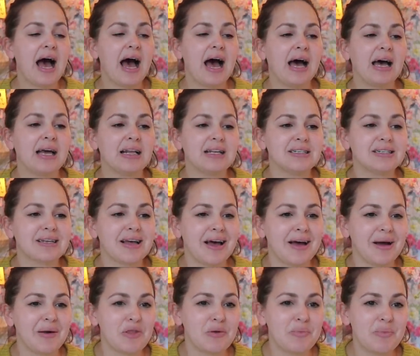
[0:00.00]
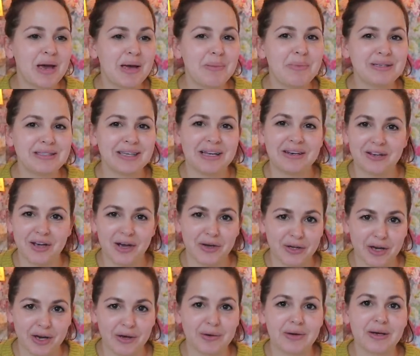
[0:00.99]
And the baby Zen
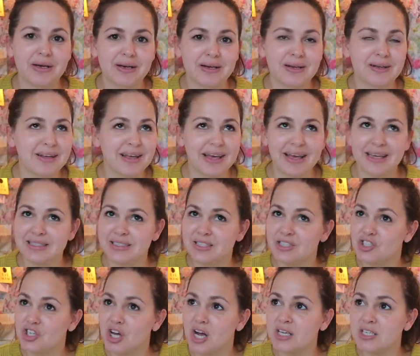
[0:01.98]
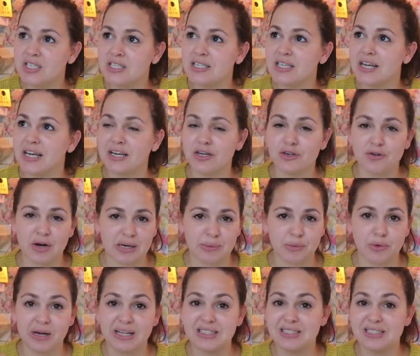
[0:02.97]
yo-yo is just incredible.